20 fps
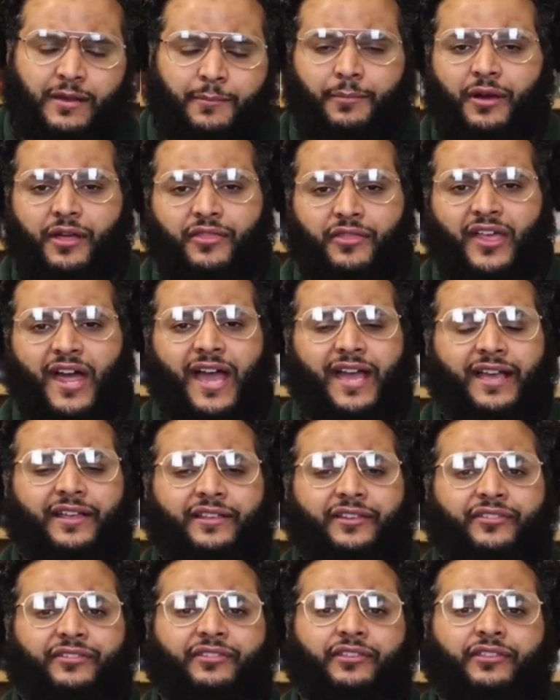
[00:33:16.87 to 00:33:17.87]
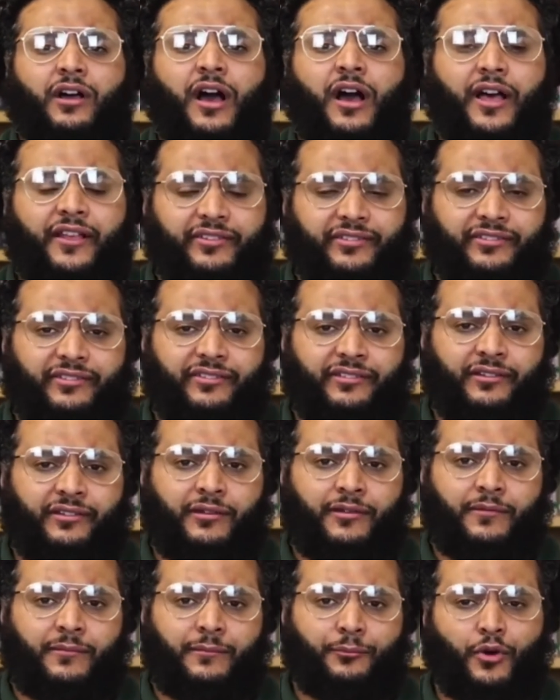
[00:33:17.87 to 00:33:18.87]
But that is us
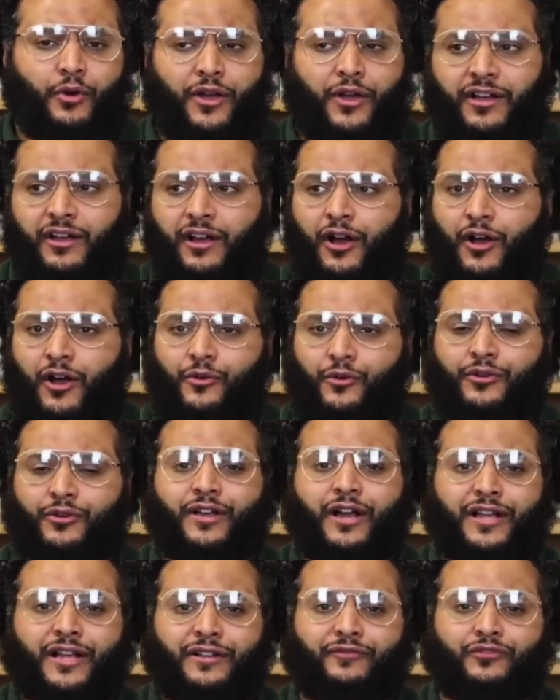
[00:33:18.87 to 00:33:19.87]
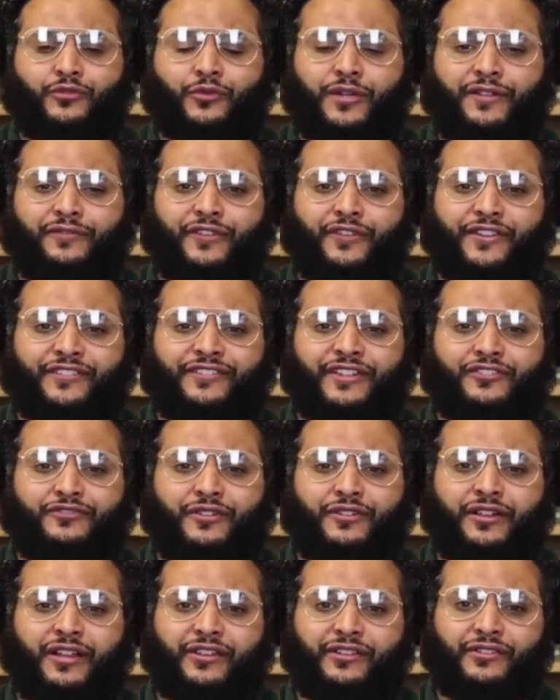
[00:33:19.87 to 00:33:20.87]
putting our own kind of 21st
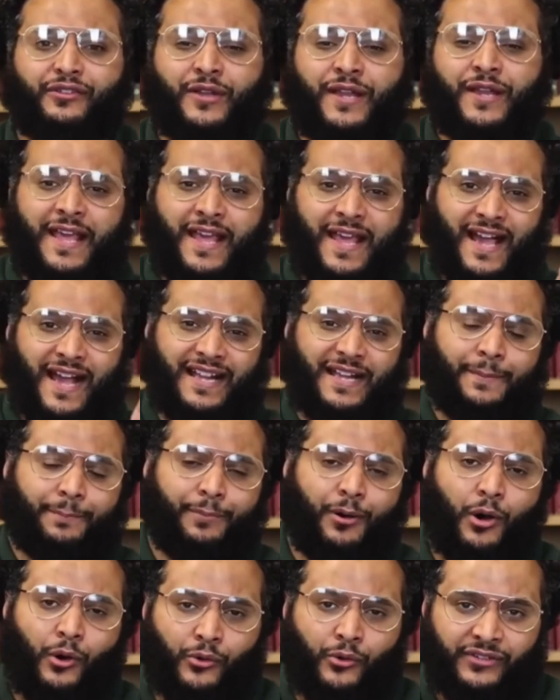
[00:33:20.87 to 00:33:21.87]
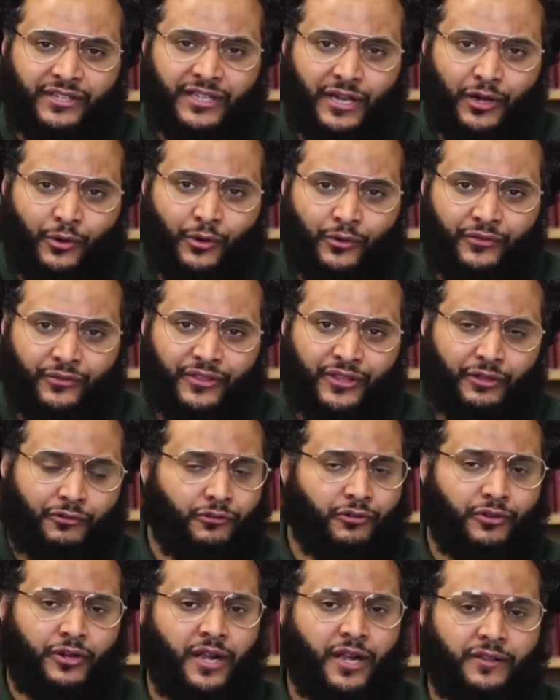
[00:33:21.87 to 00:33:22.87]
century glasses on and imposing it on the
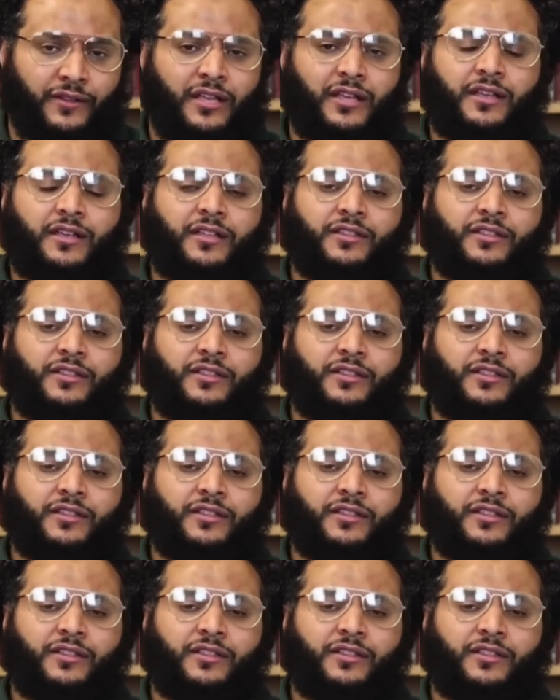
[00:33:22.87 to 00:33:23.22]
Quran.